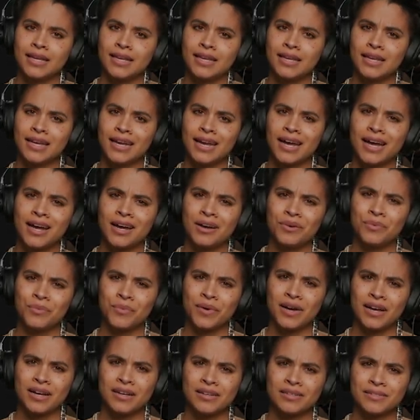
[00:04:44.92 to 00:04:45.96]
Yeah,
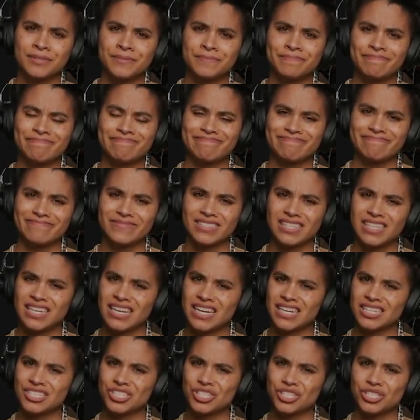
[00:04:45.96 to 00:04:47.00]
well,
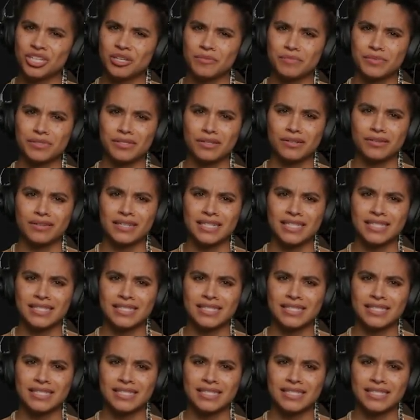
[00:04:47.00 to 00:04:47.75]
that ship's already